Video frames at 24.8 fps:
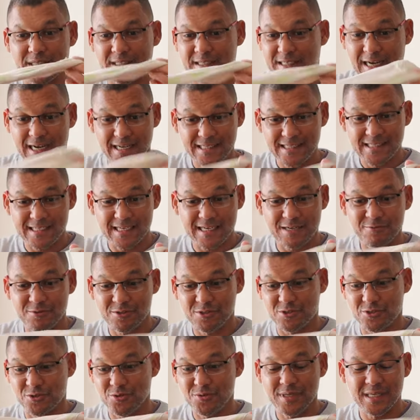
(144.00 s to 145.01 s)
runs that I
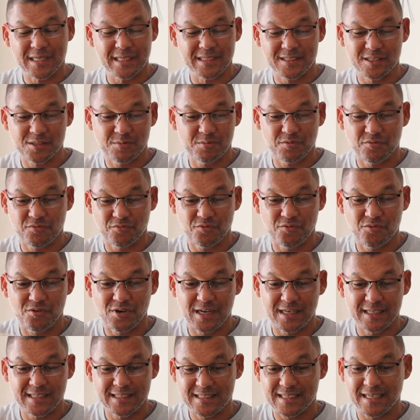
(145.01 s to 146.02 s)
was doing just before
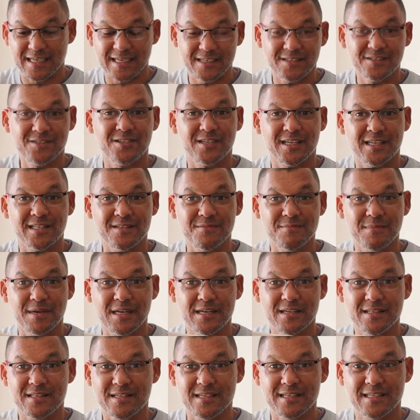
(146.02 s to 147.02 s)
I decided to run the
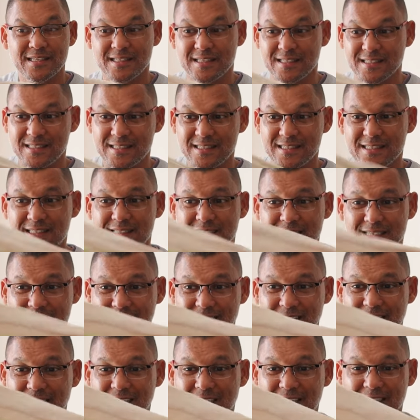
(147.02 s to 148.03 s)
marathon. This is the
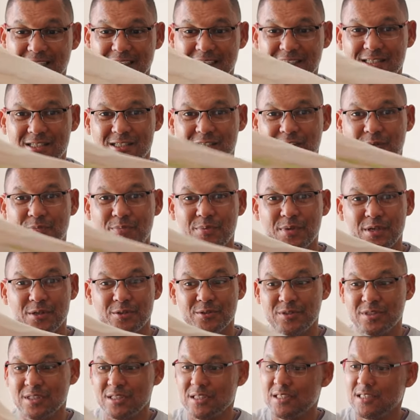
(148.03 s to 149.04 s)
sloppy
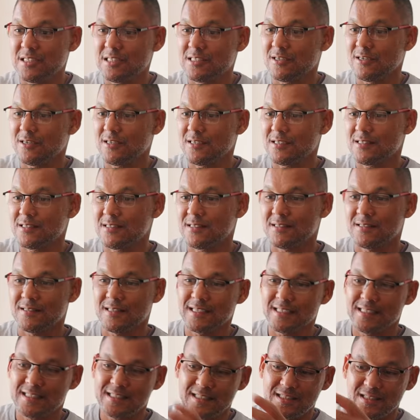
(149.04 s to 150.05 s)
old dirty socks.
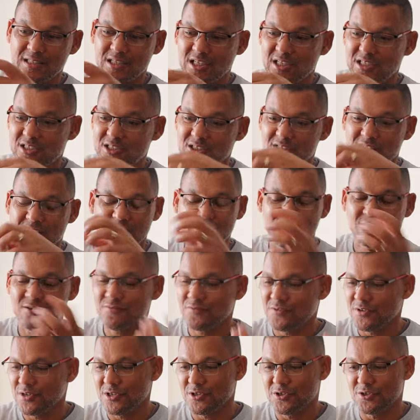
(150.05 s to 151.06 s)
They stretch, they're not
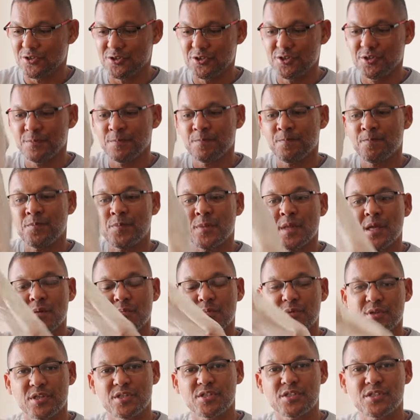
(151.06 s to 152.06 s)
very good,
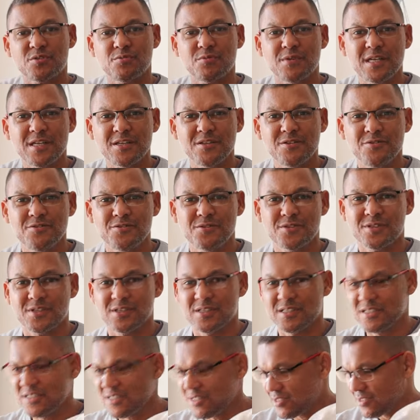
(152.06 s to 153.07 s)
but this is what I use.
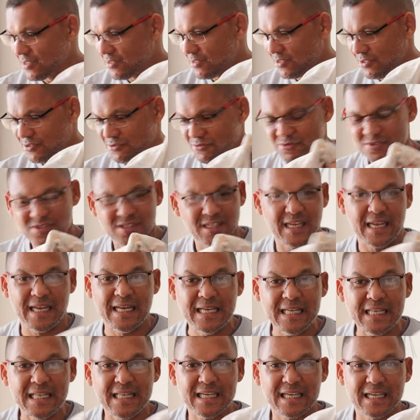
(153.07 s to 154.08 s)
I just used
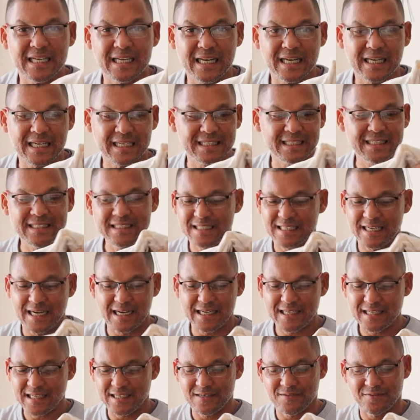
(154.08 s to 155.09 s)
anything. Like, I didn't
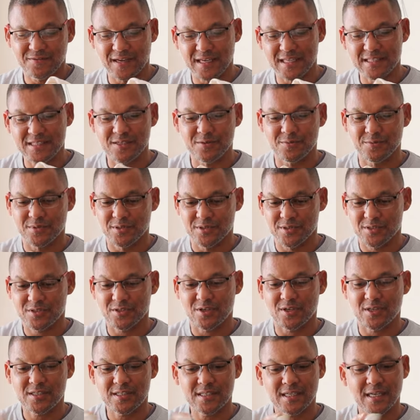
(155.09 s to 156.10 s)
try to get fancy with the
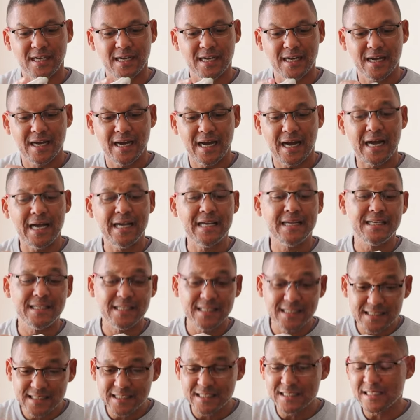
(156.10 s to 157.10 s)
socks. I
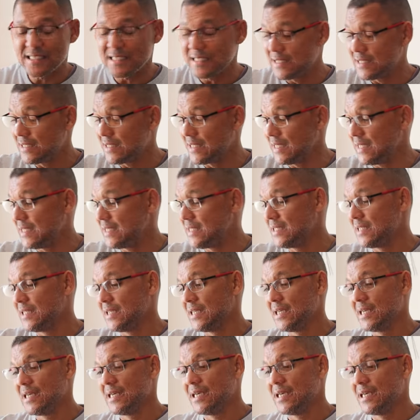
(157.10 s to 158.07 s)
recently did